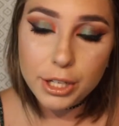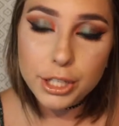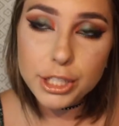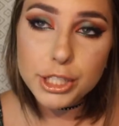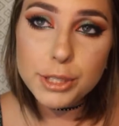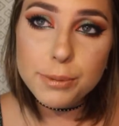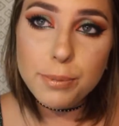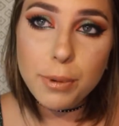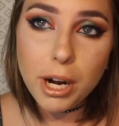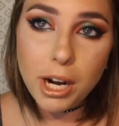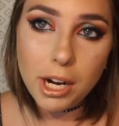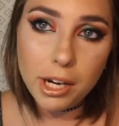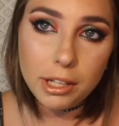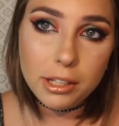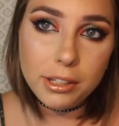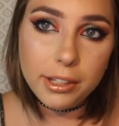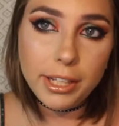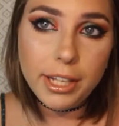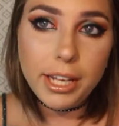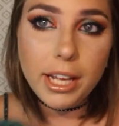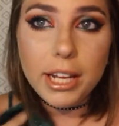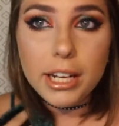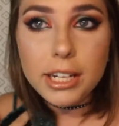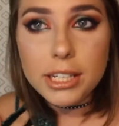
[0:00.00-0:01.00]
And it's
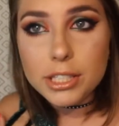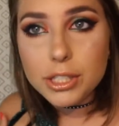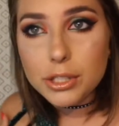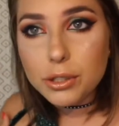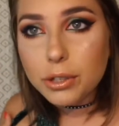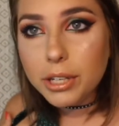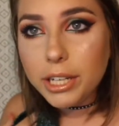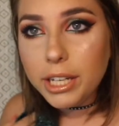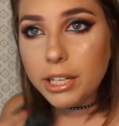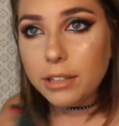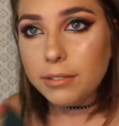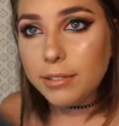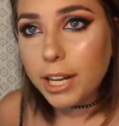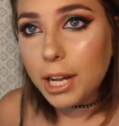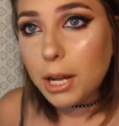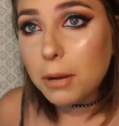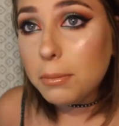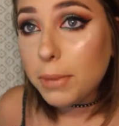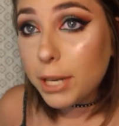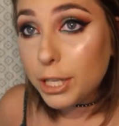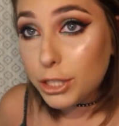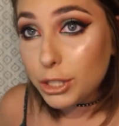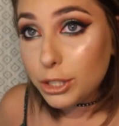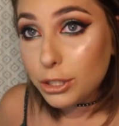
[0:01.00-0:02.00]
sparkly and it's green,
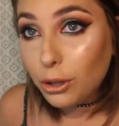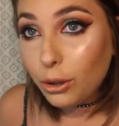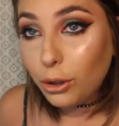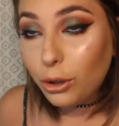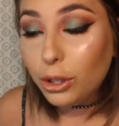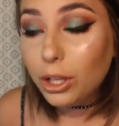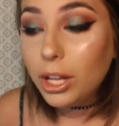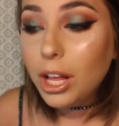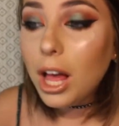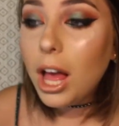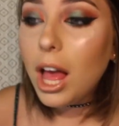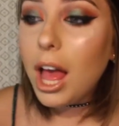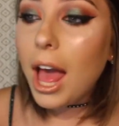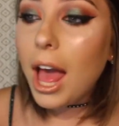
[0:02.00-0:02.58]
like my soul.